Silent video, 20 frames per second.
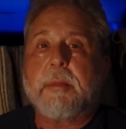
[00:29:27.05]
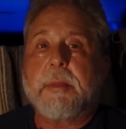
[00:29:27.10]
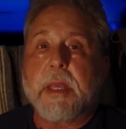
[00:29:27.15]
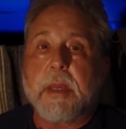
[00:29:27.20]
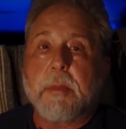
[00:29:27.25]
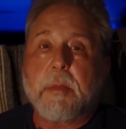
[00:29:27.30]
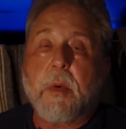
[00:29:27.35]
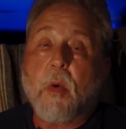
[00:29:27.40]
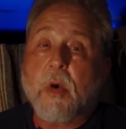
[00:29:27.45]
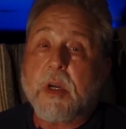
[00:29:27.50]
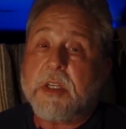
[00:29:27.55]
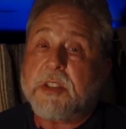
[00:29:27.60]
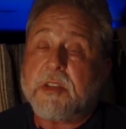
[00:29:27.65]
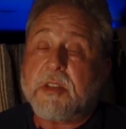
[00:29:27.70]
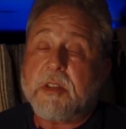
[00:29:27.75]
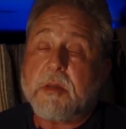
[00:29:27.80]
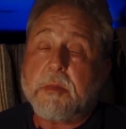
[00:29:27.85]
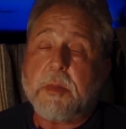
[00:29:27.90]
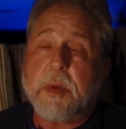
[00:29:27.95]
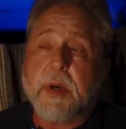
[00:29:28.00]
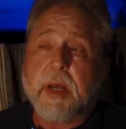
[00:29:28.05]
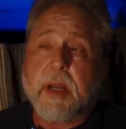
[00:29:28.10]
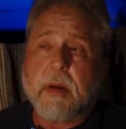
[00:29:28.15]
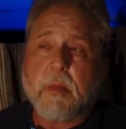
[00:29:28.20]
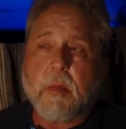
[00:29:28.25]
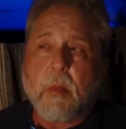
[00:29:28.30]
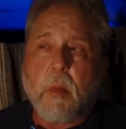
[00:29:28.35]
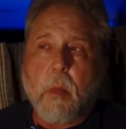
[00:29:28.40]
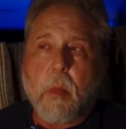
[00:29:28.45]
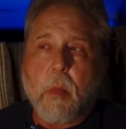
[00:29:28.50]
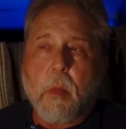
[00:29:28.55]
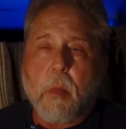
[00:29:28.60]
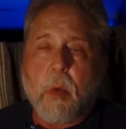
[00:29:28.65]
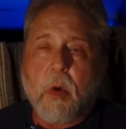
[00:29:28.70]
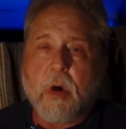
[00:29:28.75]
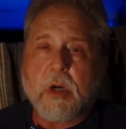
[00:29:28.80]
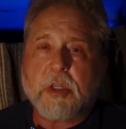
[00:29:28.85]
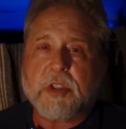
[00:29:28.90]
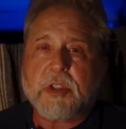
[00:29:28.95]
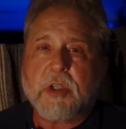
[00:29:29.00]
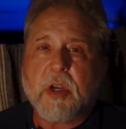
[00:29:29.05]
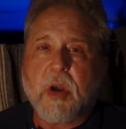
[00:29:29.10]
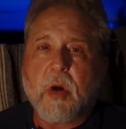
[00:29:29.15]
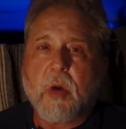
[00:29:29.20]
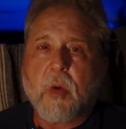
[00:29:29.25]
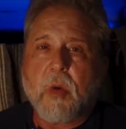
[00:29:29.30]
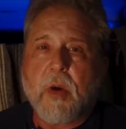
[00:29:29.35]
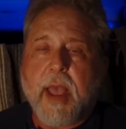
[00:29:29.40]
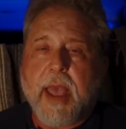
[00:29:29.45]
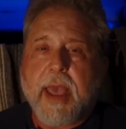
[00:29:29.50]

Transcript: being poisoned, but more so